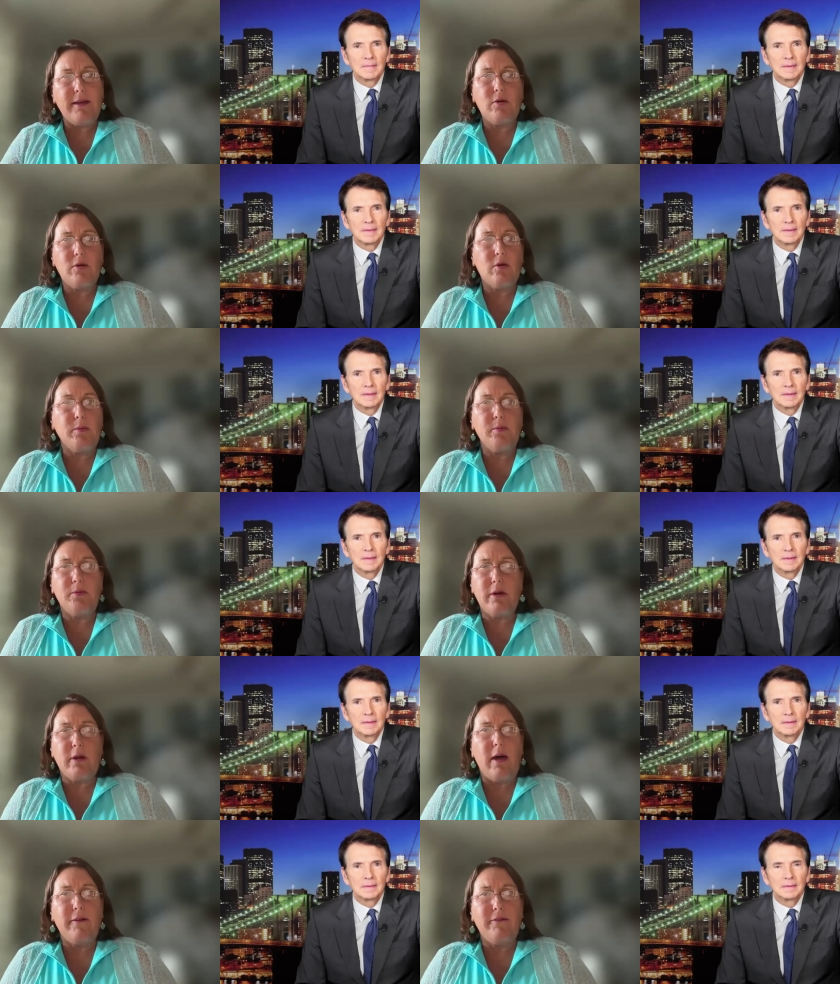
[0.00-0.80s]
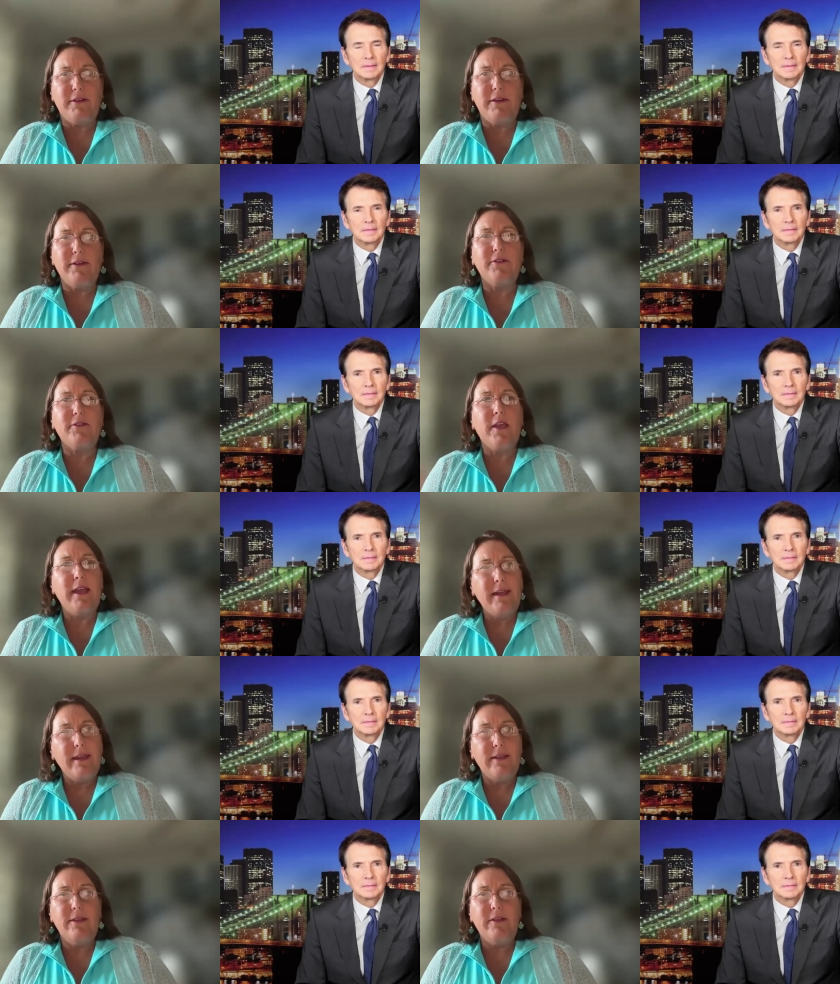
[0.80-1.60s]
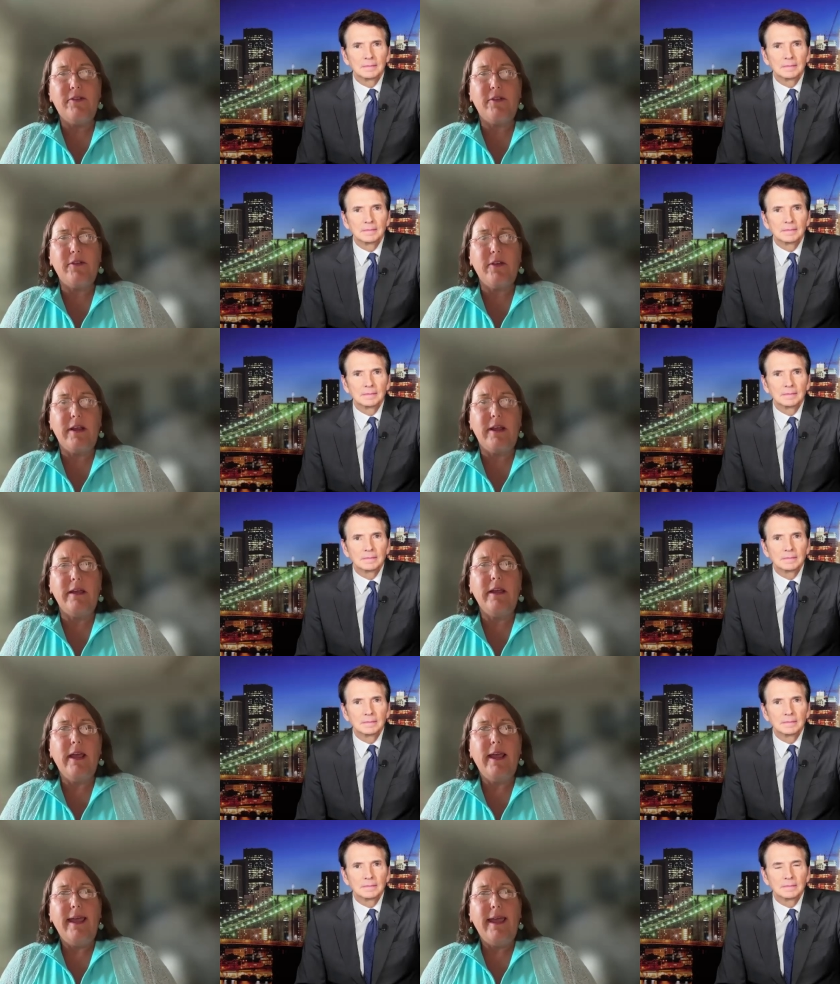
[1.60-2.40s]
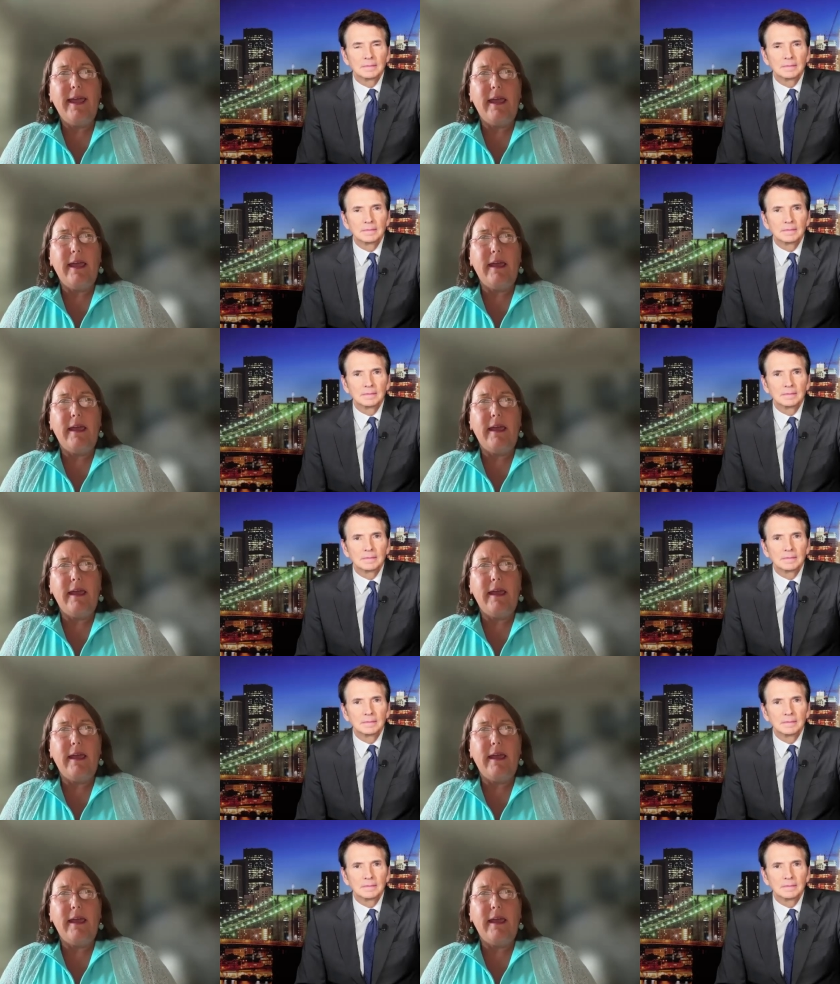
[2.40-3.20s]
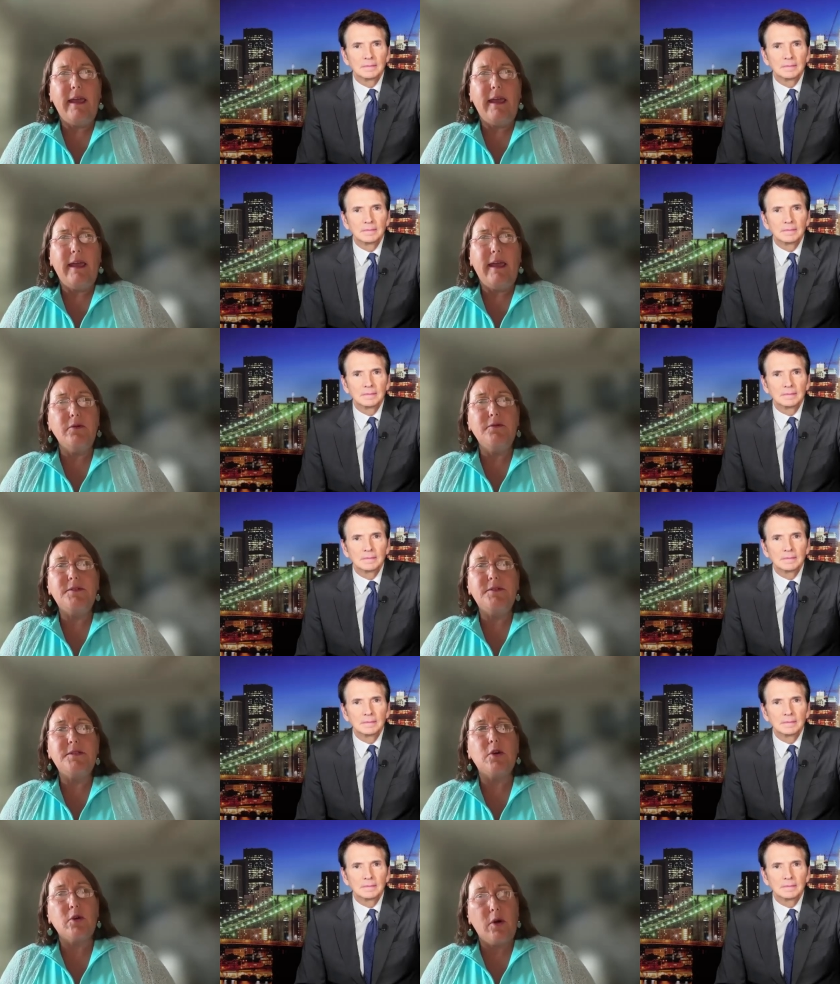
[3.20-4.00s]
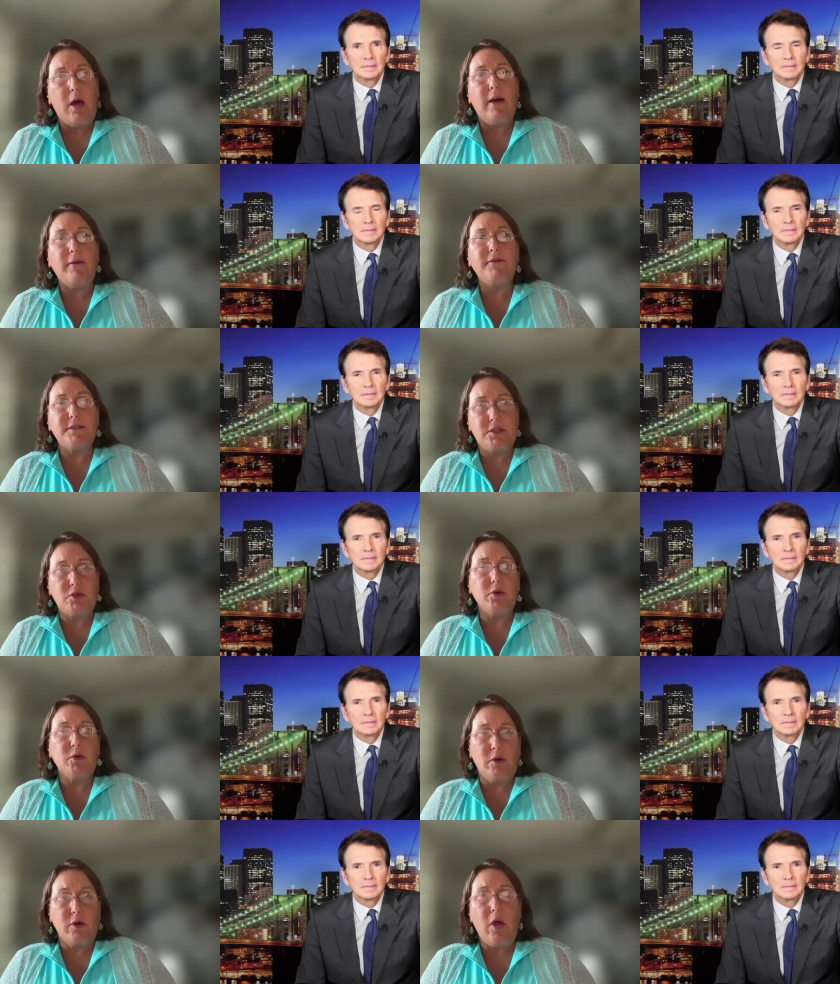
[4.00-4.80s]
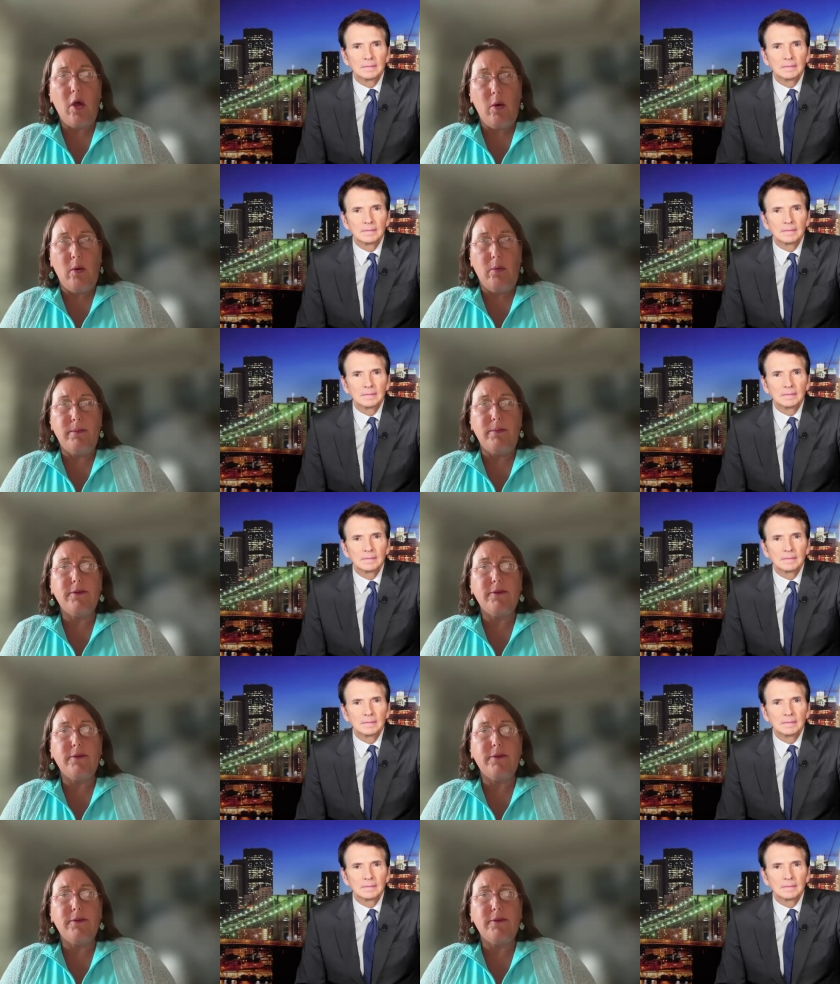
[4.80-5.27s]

Speaker 1: corporate office in the city, and she moves her office to her home.